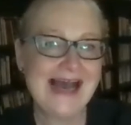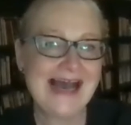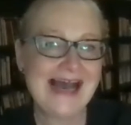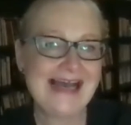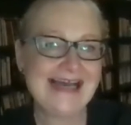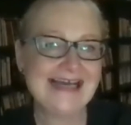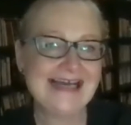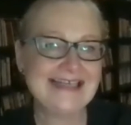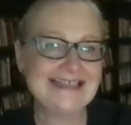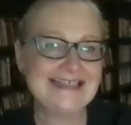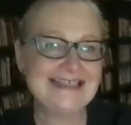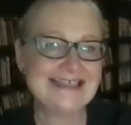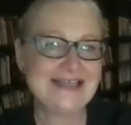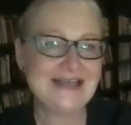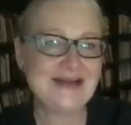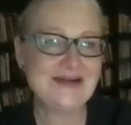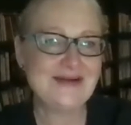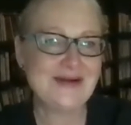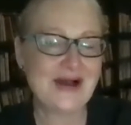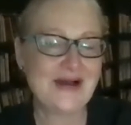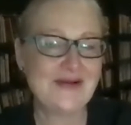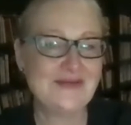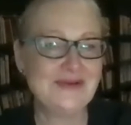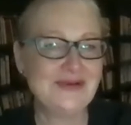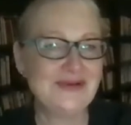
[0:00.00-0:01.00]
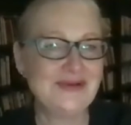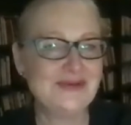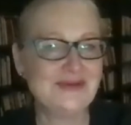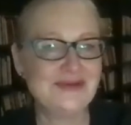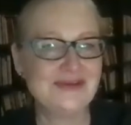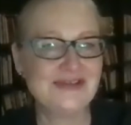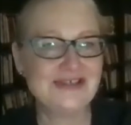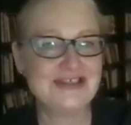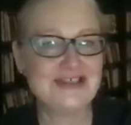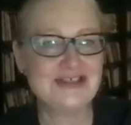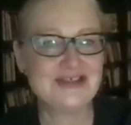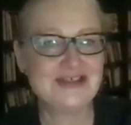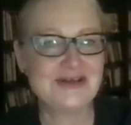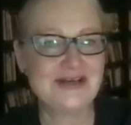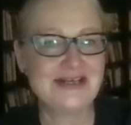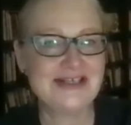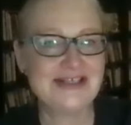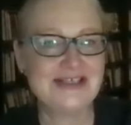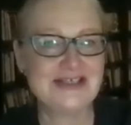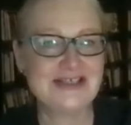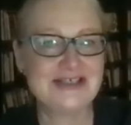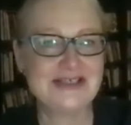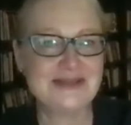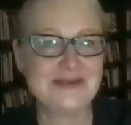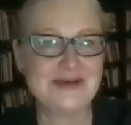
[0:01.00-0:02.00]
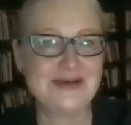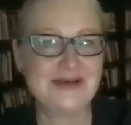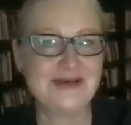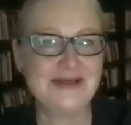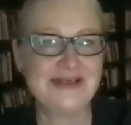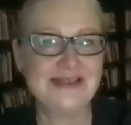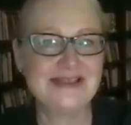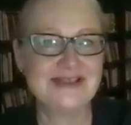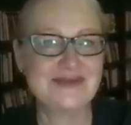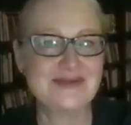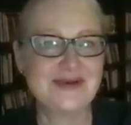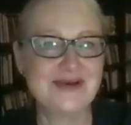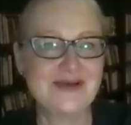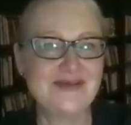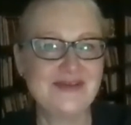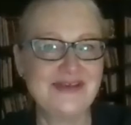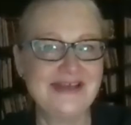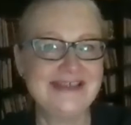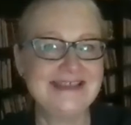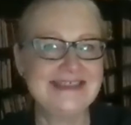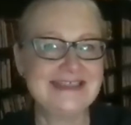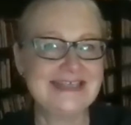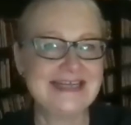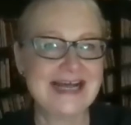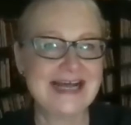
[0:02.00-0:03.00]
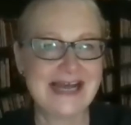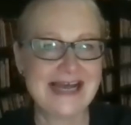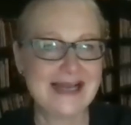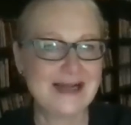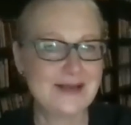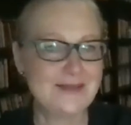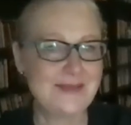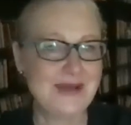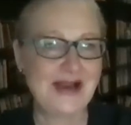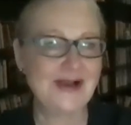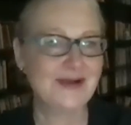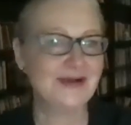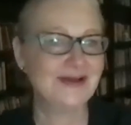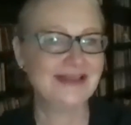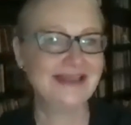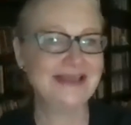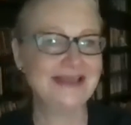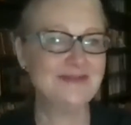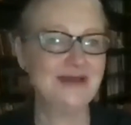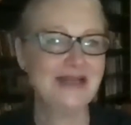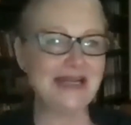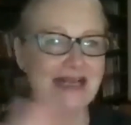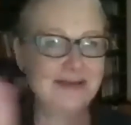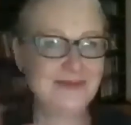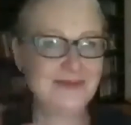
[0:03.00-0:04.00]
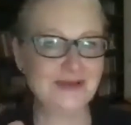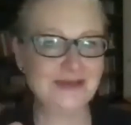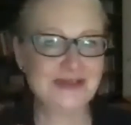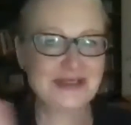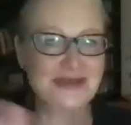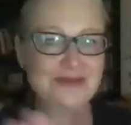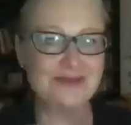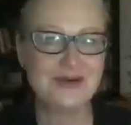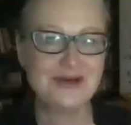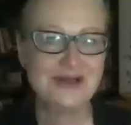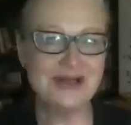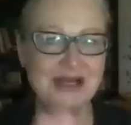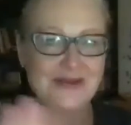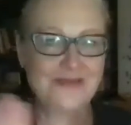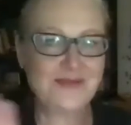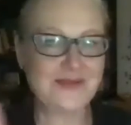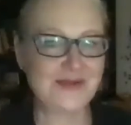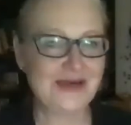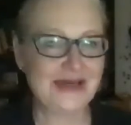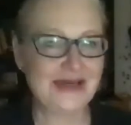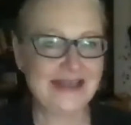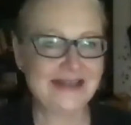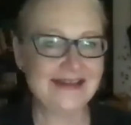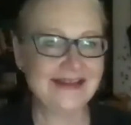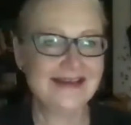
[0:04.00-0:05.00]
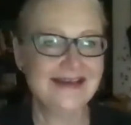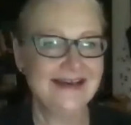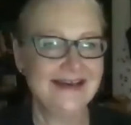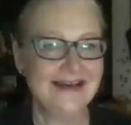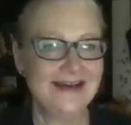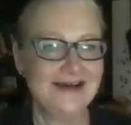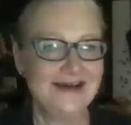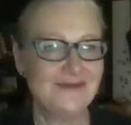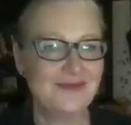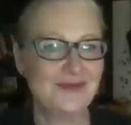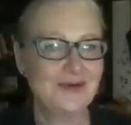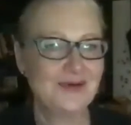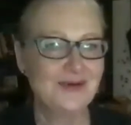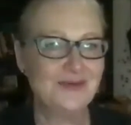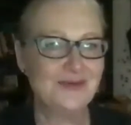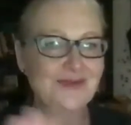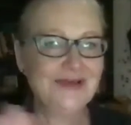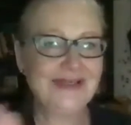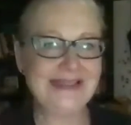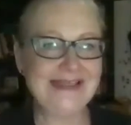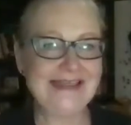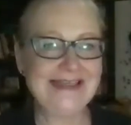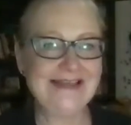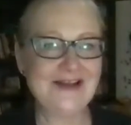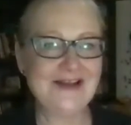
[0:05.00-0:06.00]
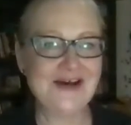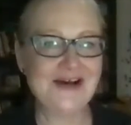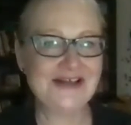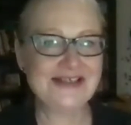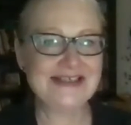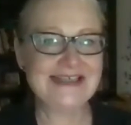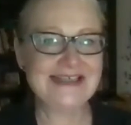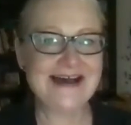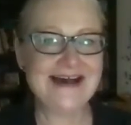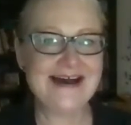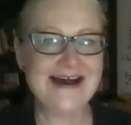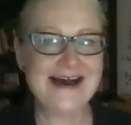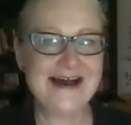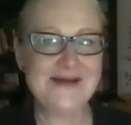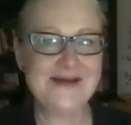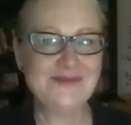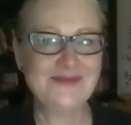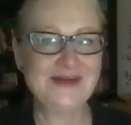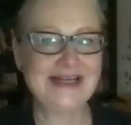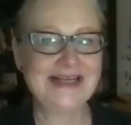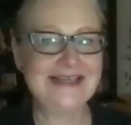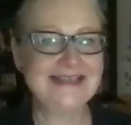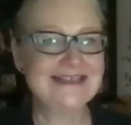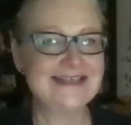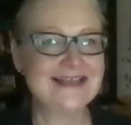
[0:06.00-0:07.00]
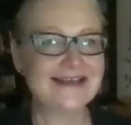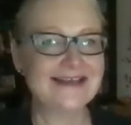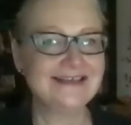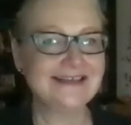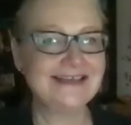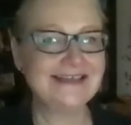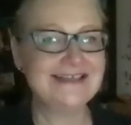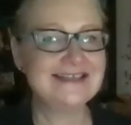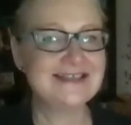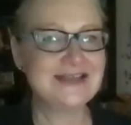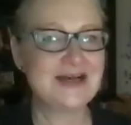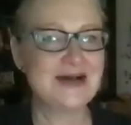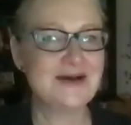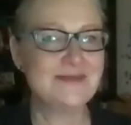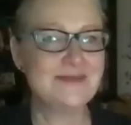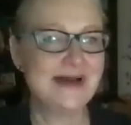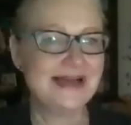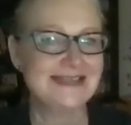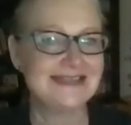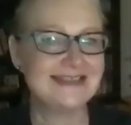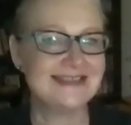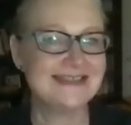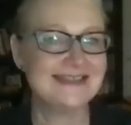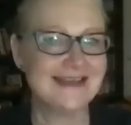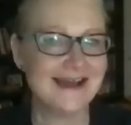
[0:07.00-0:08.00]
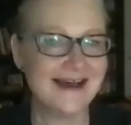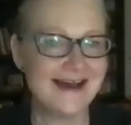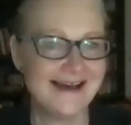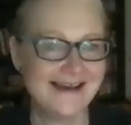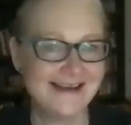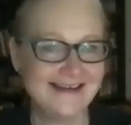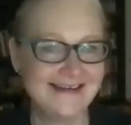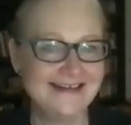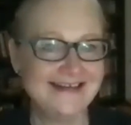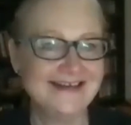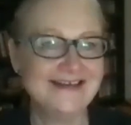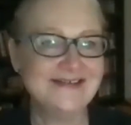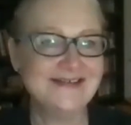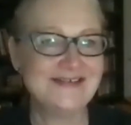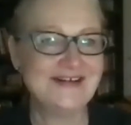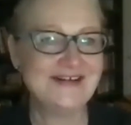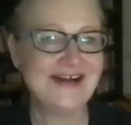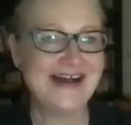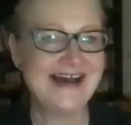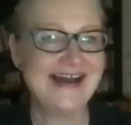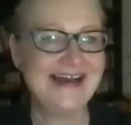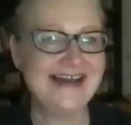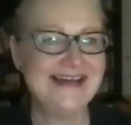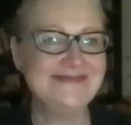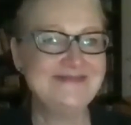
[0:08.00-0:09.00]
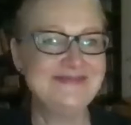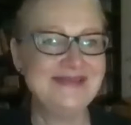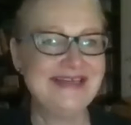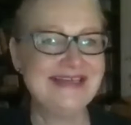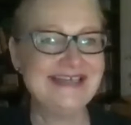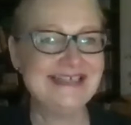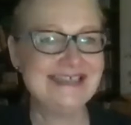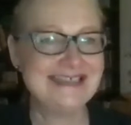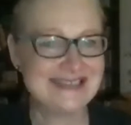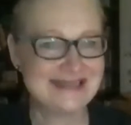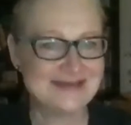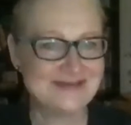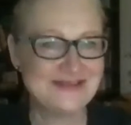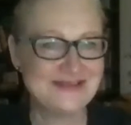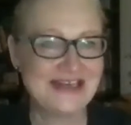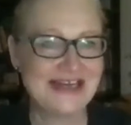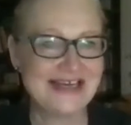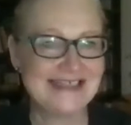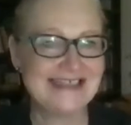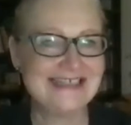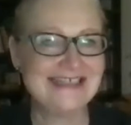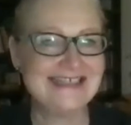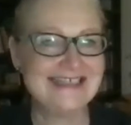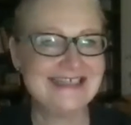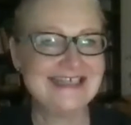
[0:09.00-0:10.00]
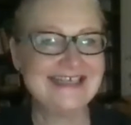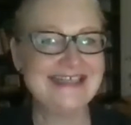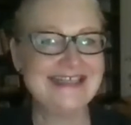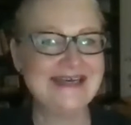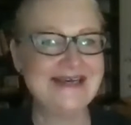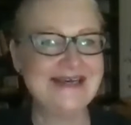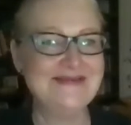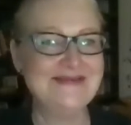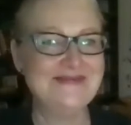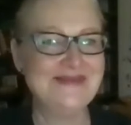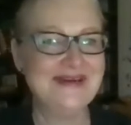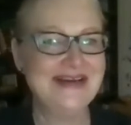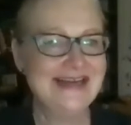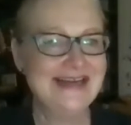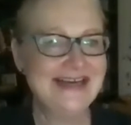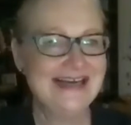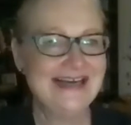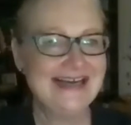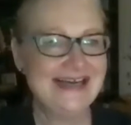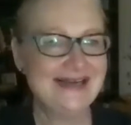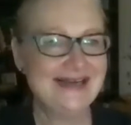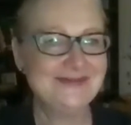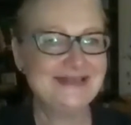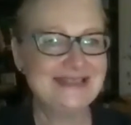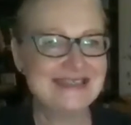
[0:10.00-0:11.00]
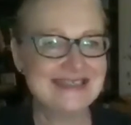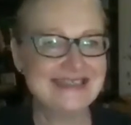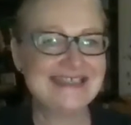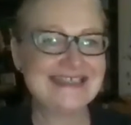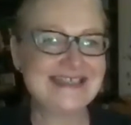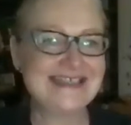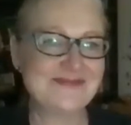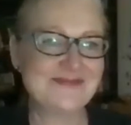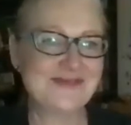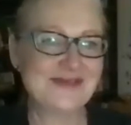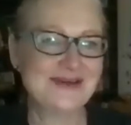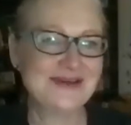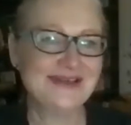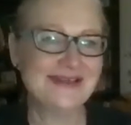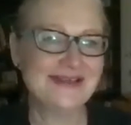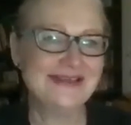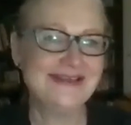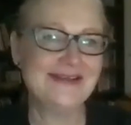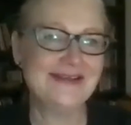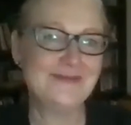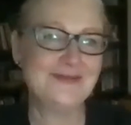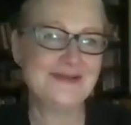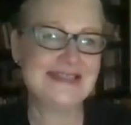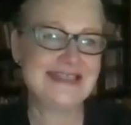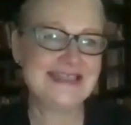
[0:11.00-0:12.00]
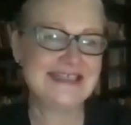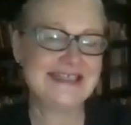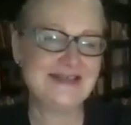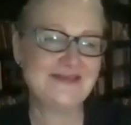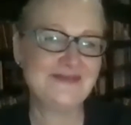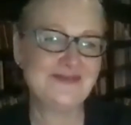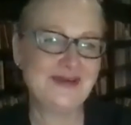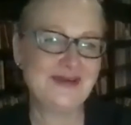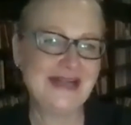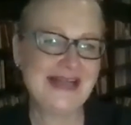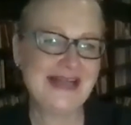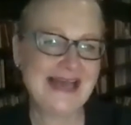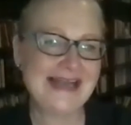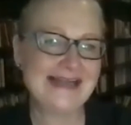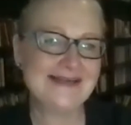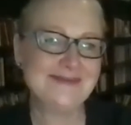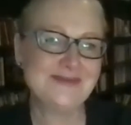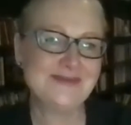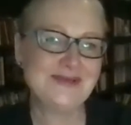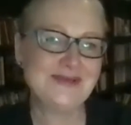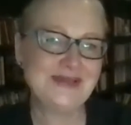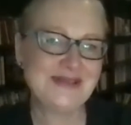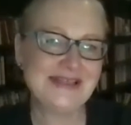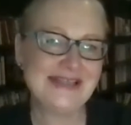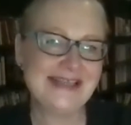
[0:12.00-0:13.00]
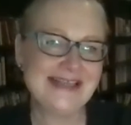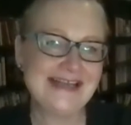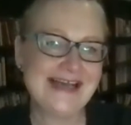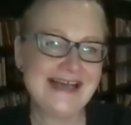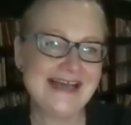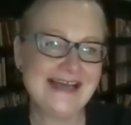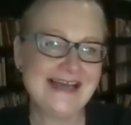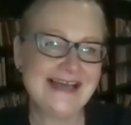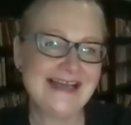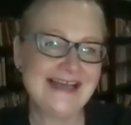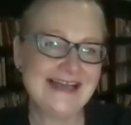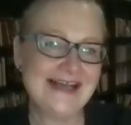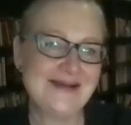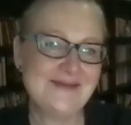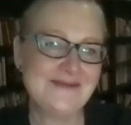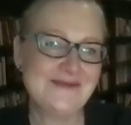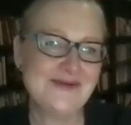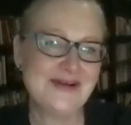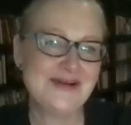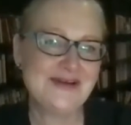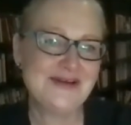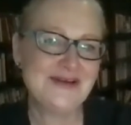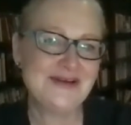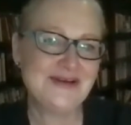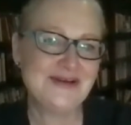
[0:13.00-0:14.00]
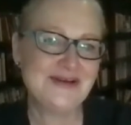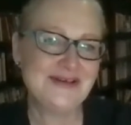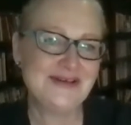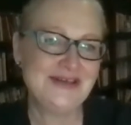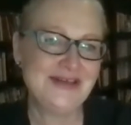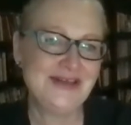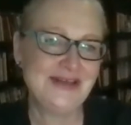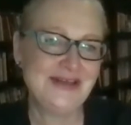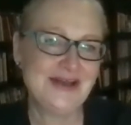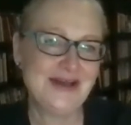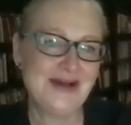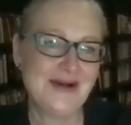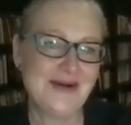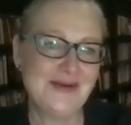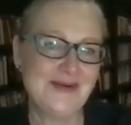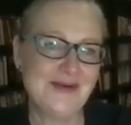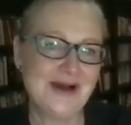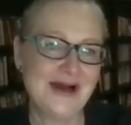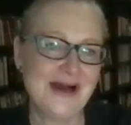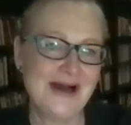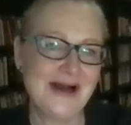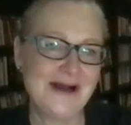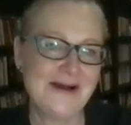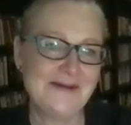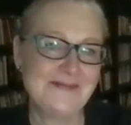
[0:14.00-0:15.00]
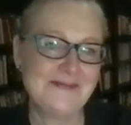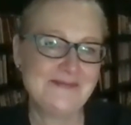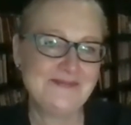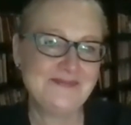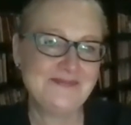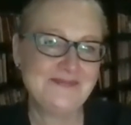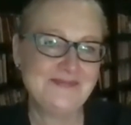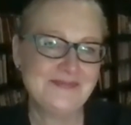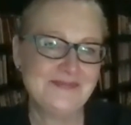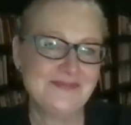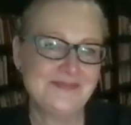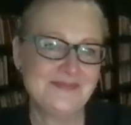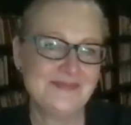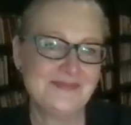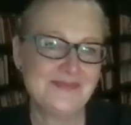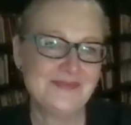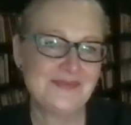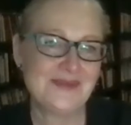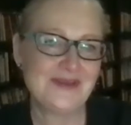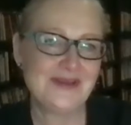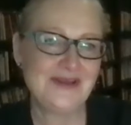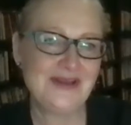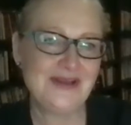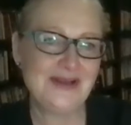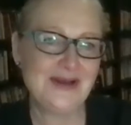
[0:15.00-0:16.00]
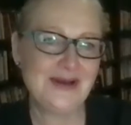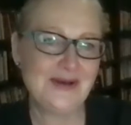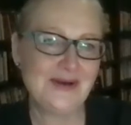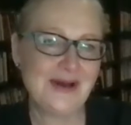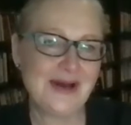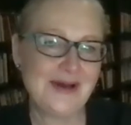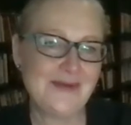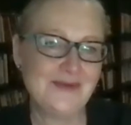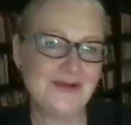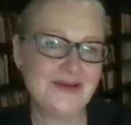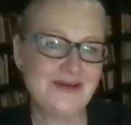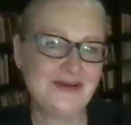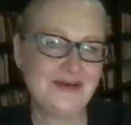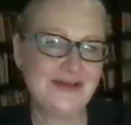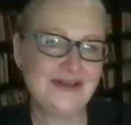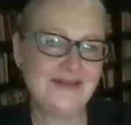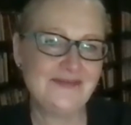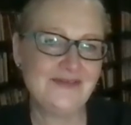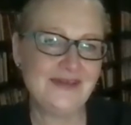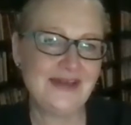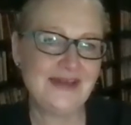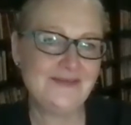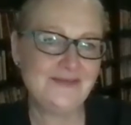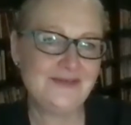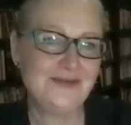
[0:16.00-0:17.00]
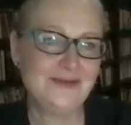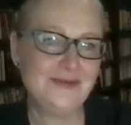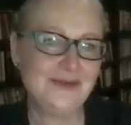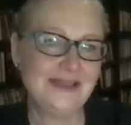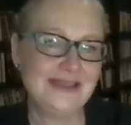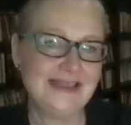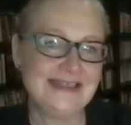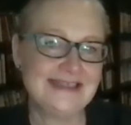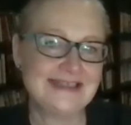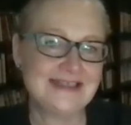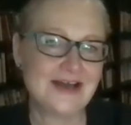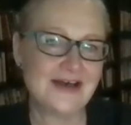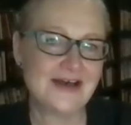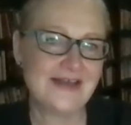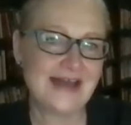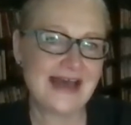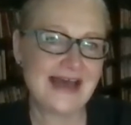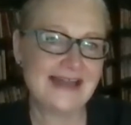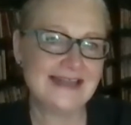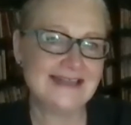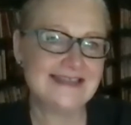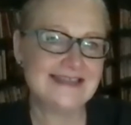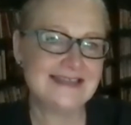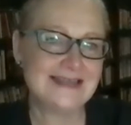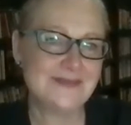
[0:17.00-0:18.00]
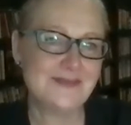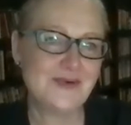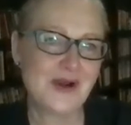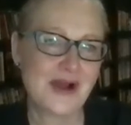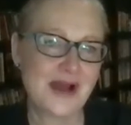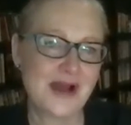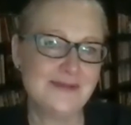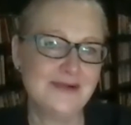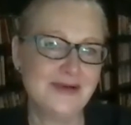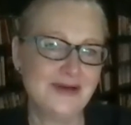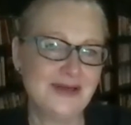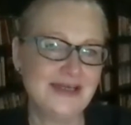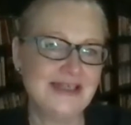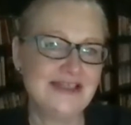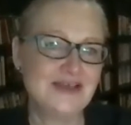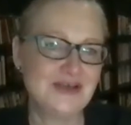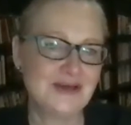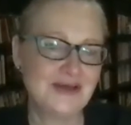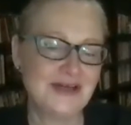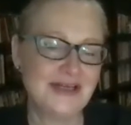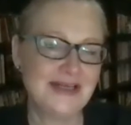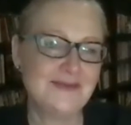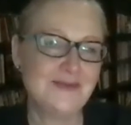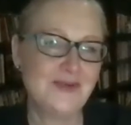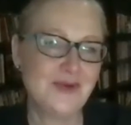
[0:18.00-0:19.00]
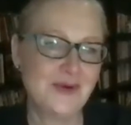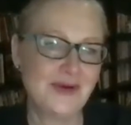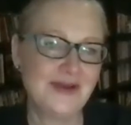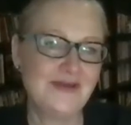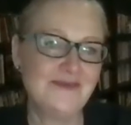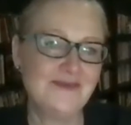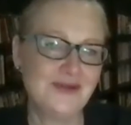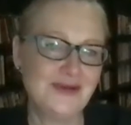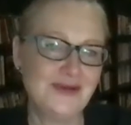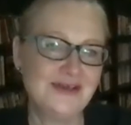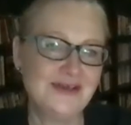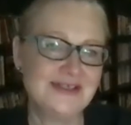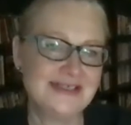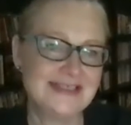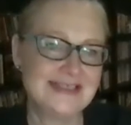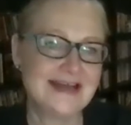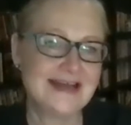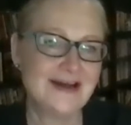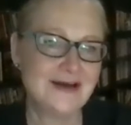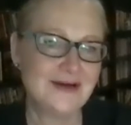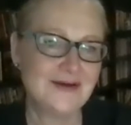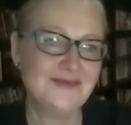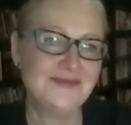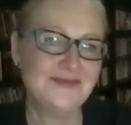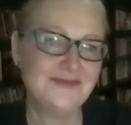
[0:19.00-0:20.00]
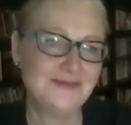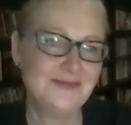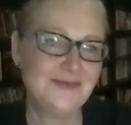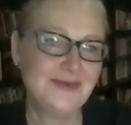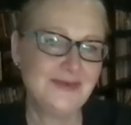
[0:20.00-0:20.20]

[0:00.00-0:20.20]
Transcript: And, I went through this strange experience where things that I had apparently been able to put up with for a really long time, when I suddenly saw my son, right, being subjected to them, it was a different animal. And I wondered, I wondered if you really saw that as the primary turning point for yourself,